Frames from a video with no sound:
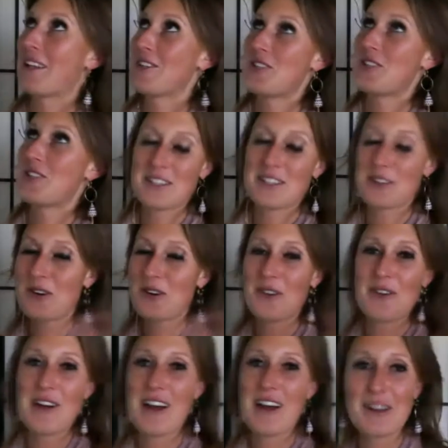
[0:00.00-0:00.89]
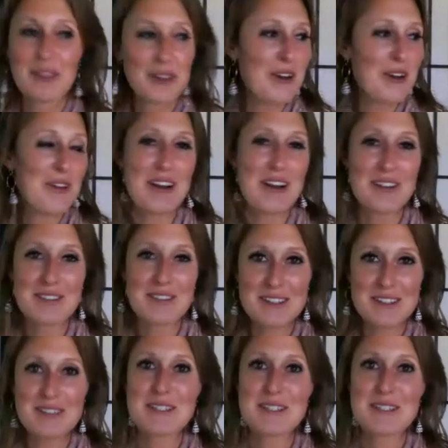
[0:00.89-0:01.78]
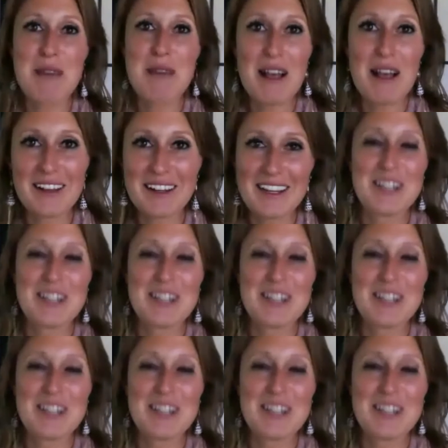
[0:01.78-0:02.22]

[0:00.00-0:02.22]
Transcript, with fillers: shit turn around look around smell it